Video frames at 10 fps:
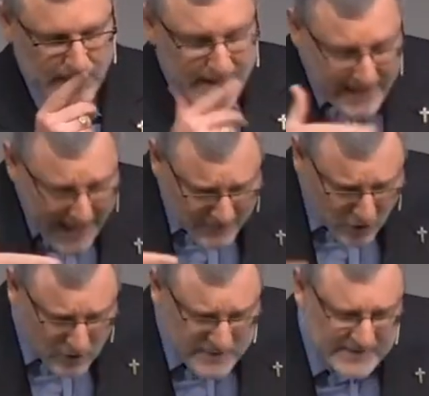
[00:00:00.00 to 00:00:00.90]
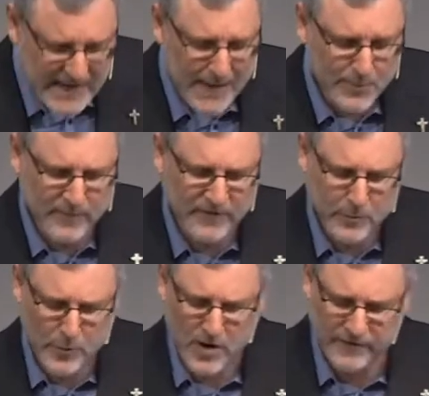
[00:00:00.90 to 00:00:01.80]
He had God's stamp of
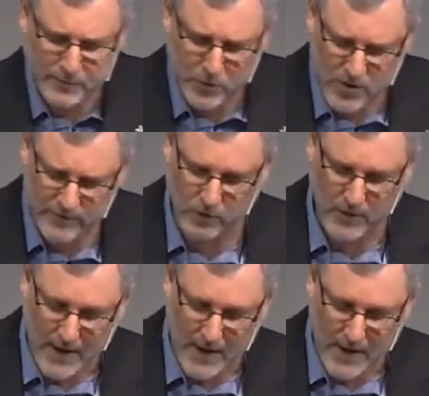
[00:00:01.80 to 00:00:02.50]
approval.